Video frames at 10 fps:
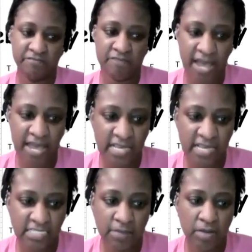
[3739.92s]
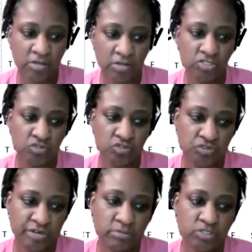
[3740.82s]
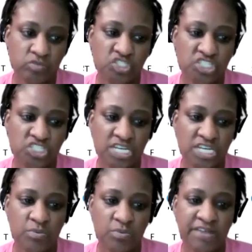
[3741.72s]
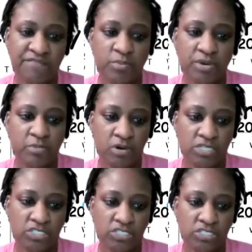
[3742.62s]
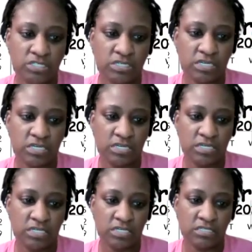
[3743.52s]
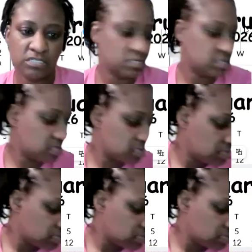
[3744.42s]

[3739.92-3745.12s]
of it, right? So I'm only gonna do 3. I'm doing January, February, and March, because